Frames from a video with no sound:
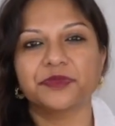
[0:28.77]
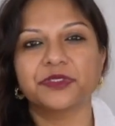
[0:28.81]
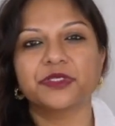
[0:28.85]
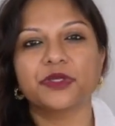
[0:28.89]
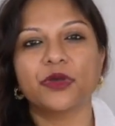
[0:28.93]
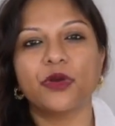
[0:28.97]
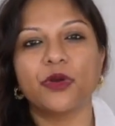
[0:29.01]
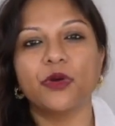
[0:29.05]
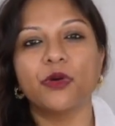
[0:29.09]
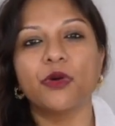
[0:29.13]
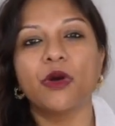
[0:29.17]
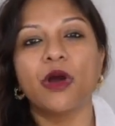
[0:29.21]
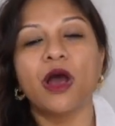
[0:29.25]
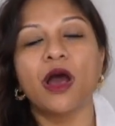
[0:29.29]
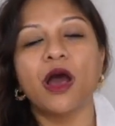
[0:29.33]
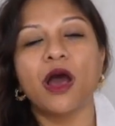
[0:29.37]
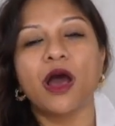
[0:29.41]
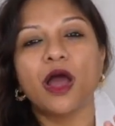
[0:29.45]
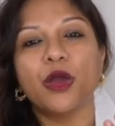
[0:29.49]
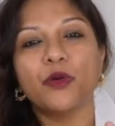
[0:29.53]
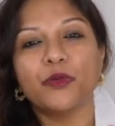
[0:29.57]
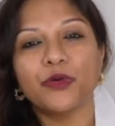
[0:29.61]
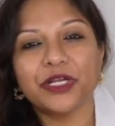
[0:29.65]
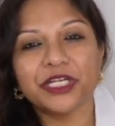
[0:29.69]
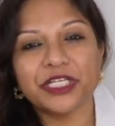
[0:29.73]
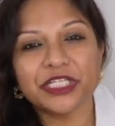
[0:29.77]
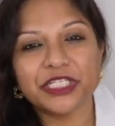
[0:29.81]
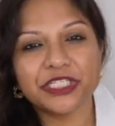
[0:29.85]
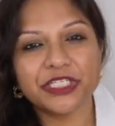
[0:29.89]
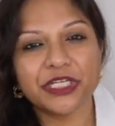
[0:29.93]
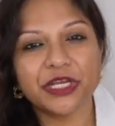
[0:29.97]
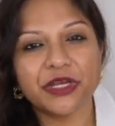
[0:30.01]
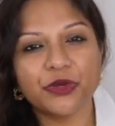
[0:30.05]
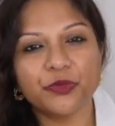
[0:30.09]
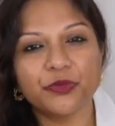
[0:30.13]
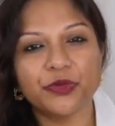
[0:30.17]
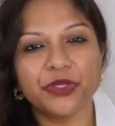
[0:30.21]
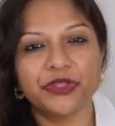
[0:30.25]
So I want to
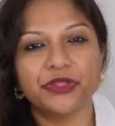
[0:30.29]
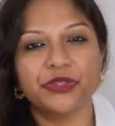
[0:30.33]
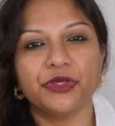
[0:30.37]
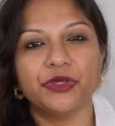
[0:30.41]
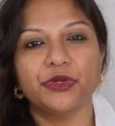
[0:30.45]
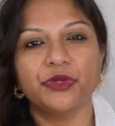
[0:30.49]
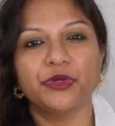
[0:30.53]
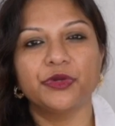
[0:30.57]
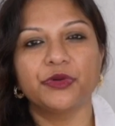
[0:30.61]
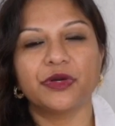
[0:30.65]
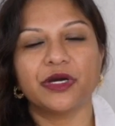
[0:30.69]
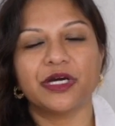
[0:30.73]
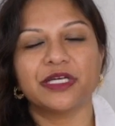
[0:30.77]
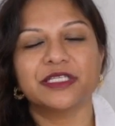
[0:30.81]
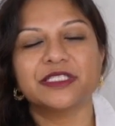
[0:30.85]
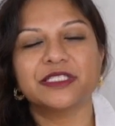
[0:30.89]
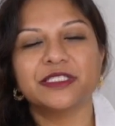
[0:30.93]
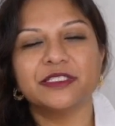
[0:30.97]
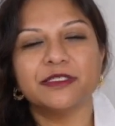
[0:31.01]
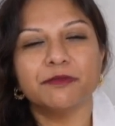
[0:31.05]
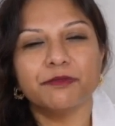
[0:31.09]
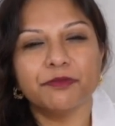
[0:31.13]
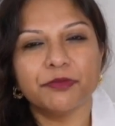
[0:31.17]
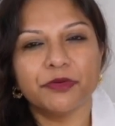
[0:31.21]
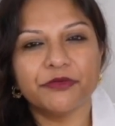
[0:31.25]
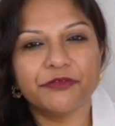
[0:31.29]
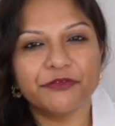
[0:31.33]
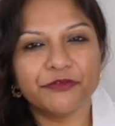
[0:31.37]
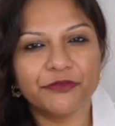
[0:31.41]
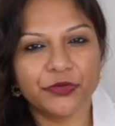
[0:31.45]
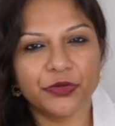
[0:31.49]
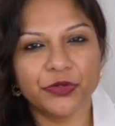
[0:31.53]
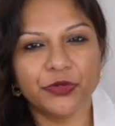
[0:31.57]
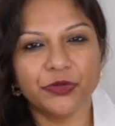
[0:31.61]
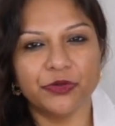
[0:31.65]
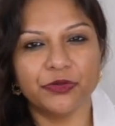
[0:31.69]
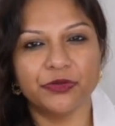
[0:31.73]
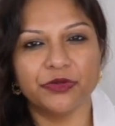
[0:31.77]
share with you a simple
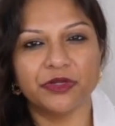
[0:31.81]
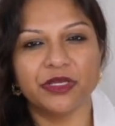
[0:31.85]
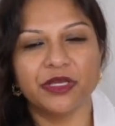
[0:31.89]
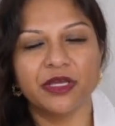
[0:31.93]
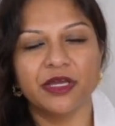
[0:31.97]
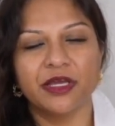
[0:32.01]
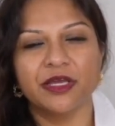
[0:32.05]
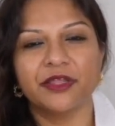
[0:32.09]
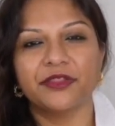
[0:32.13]
food